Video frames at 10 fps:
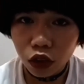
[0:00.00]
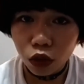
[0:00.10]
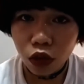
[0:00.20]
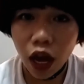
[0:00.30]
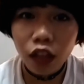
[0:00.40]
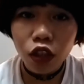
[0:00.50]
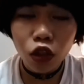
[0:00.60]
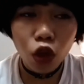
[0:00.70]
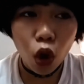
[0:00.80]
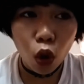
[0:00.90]
do
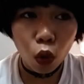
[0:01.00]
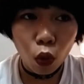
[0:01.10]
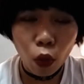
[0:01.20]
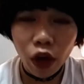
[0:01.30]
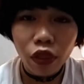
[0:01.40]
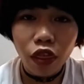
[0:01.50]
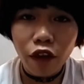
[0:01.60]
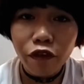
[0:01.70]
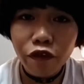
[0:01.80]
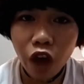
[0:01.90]
not know where
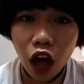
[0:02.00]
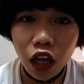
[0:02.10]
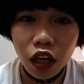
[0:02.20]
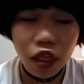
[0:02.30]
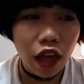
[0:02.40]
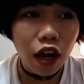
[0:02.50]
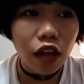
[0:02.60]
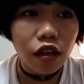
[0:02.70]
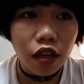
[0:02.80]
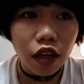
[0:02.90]
the fuck that
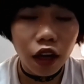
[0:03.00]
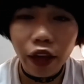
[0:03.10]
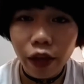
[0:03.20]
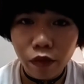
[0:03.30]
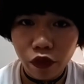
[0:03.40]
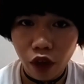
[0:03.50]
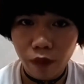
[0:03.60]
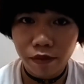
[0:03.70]
idea came from.